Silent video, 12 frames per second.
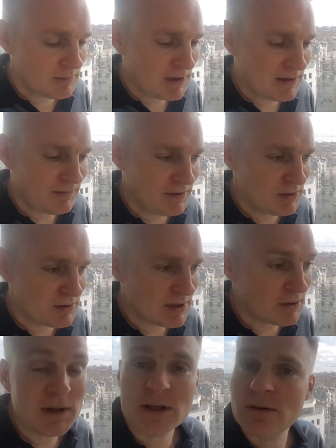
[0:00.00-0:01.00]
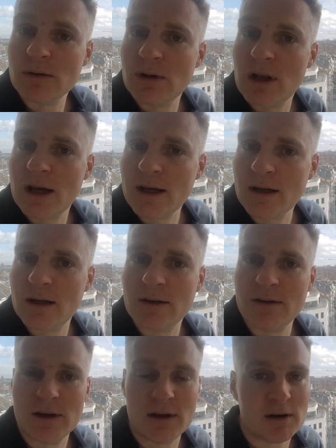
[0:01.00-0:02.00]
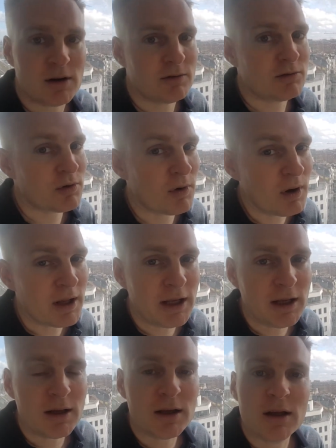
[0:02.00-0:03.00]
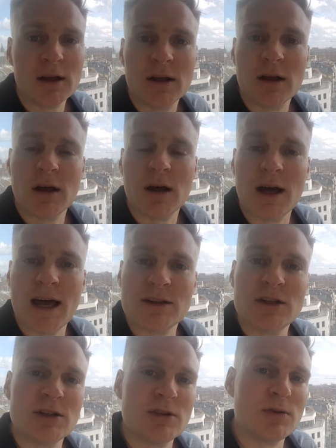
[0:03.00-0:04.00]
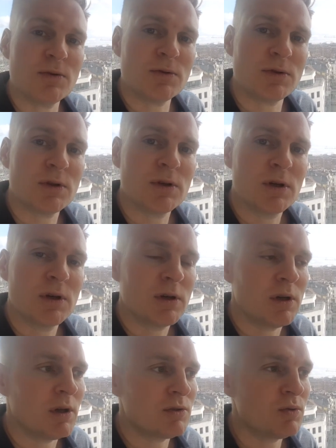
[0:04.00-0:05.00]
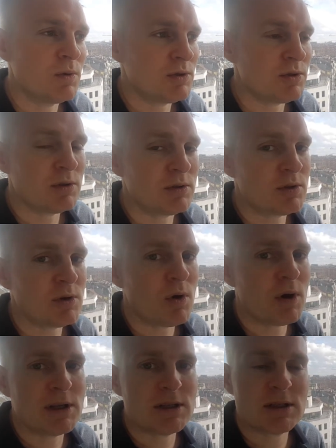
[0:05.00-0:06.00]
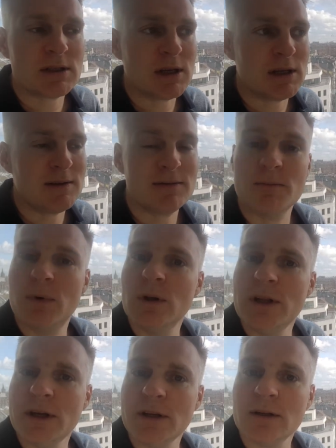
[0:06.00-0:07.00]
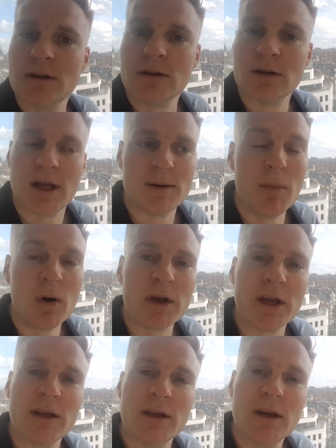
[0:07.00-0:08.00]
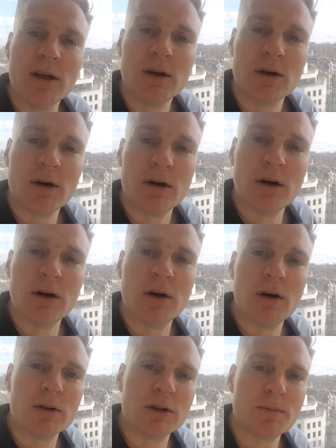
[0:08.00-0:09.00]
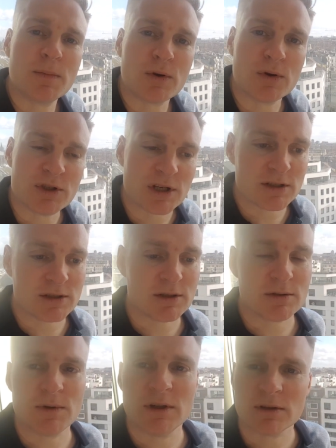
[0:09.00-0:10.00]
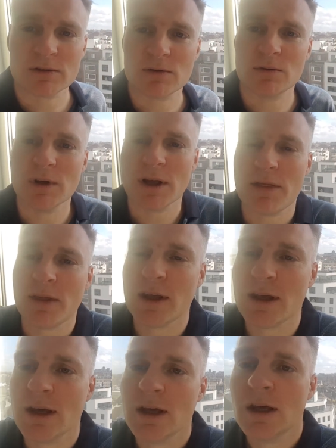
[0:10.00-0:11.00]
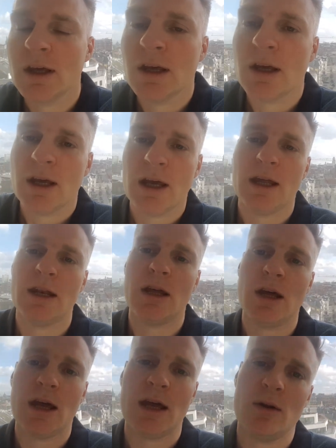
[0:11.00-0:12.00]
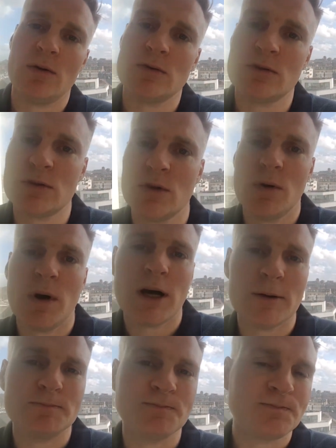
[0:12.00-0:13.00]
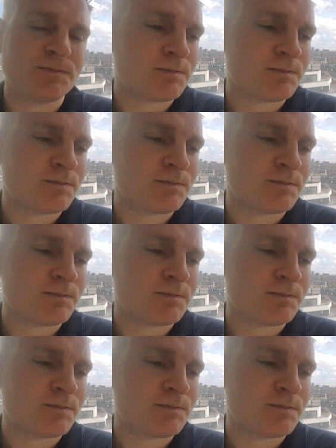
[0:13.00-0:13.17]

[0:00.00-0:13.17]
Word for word: in my videos, I really don't like their uh, trolling uh, attitude uh, towards other coins and even bullying and mocking uh, other projects. It's really not cool, I think. And and also. Um,